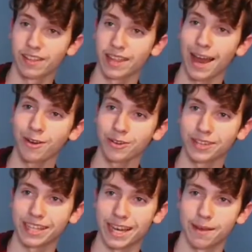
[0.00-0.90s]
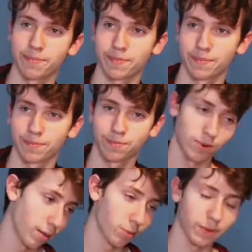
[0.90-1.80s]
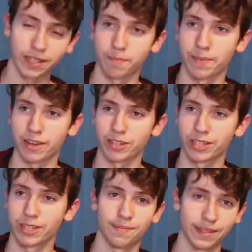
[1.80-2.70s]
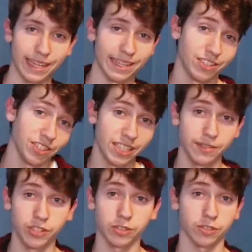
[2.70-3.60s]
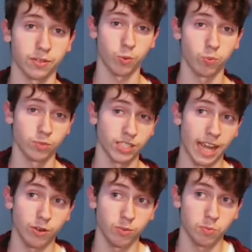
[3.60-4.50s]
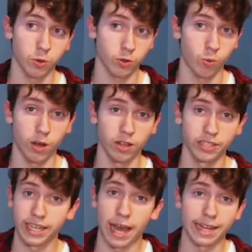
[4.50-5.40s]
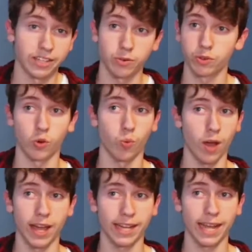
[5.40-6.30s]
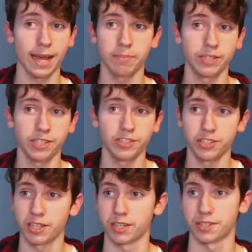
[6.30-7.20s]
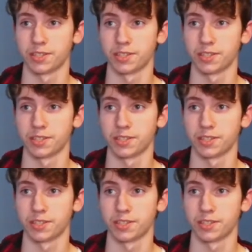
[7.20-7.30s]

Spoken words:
louder the amp, probably the better. It just gives your sound more quality. I don't know why it happens, it just does.